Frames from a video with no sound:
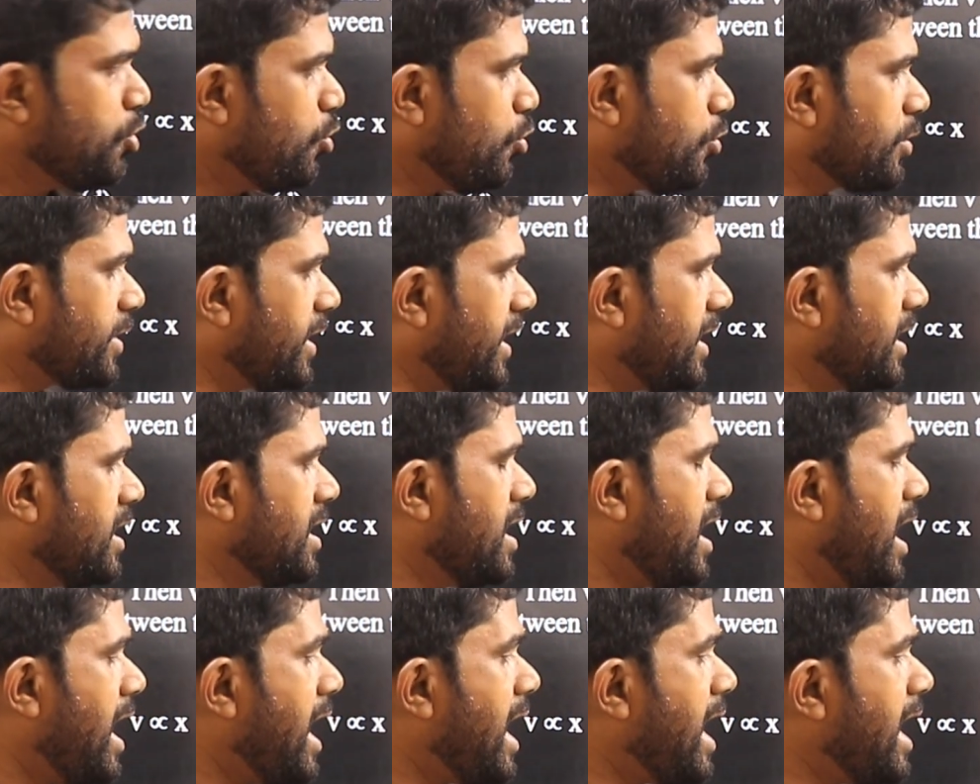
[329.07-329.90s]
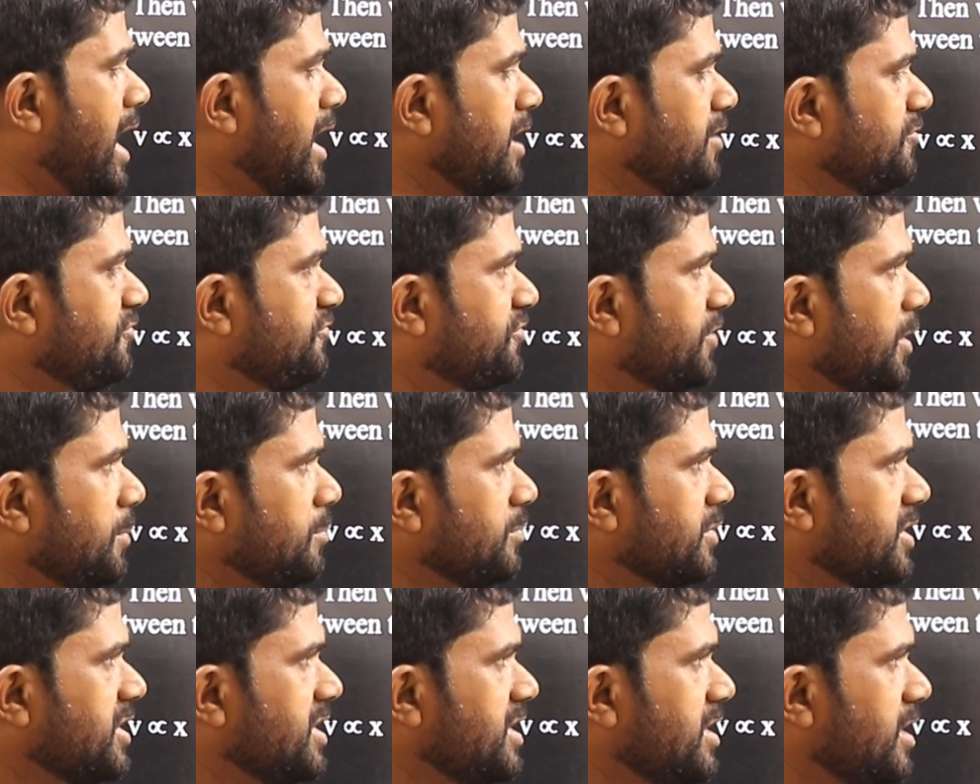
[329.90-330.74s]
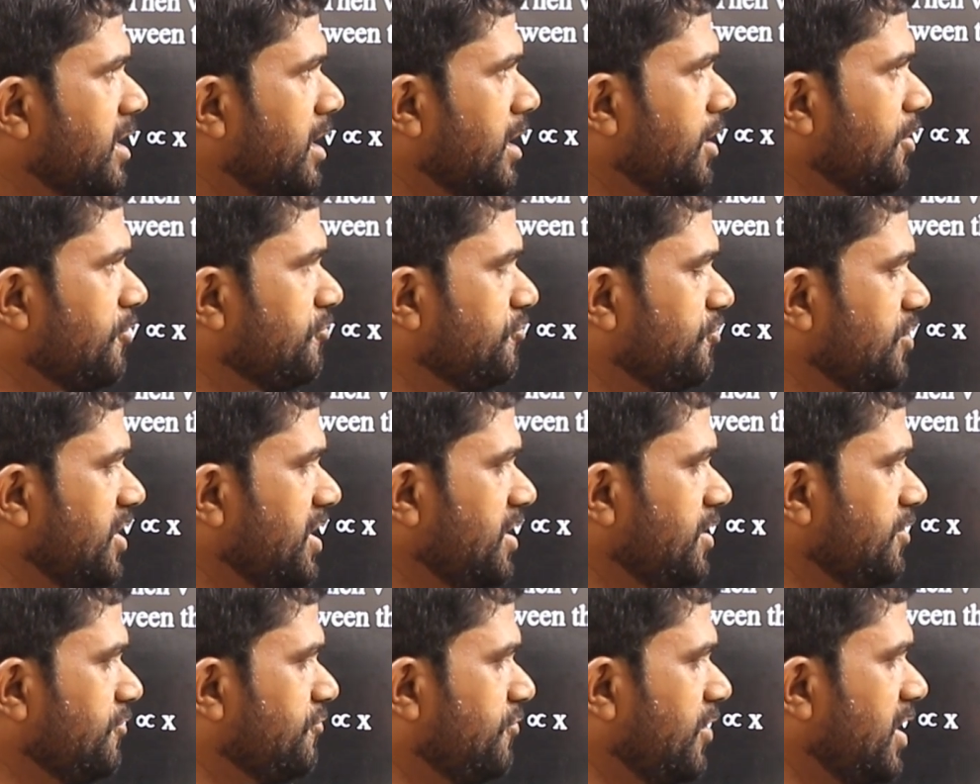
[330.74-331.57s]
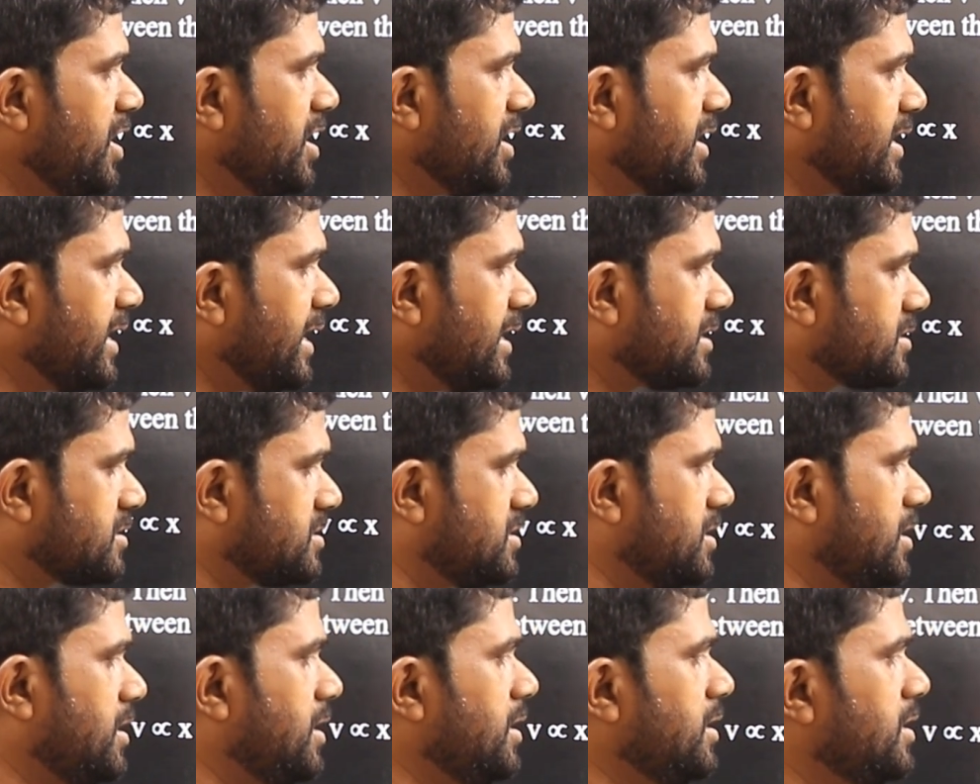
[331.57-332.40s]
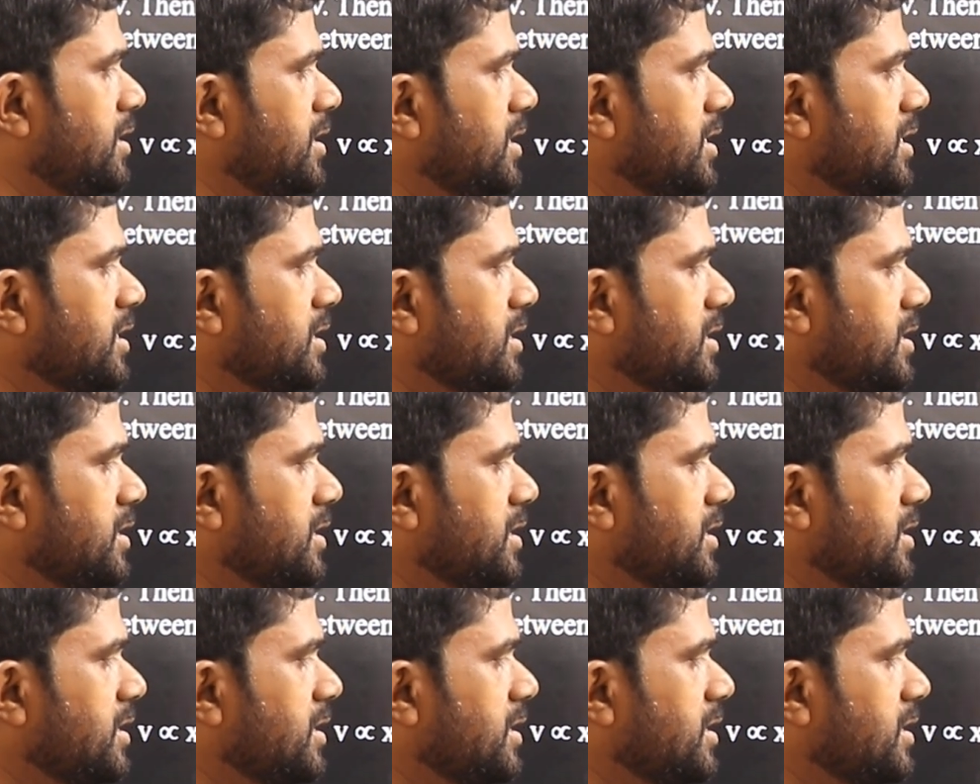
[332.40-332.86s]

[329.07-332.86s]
Okay, and from here we will get dx